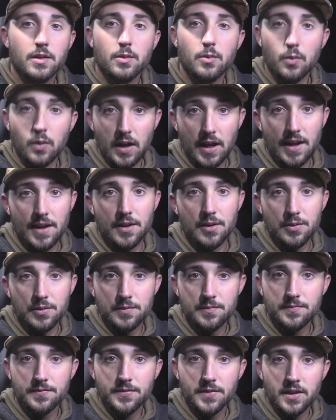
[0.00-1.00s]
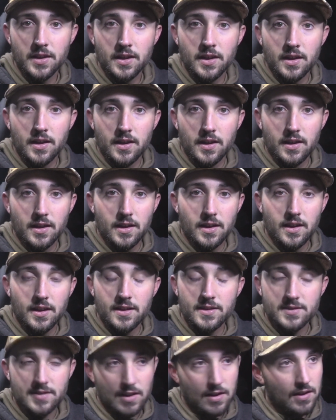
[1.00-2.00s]
Wow.
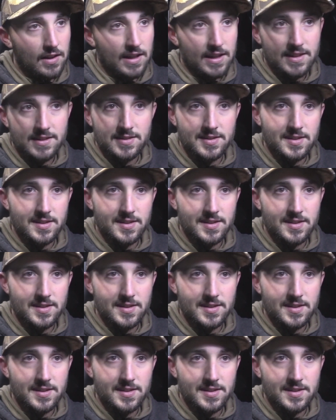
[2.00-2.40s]
That's all I can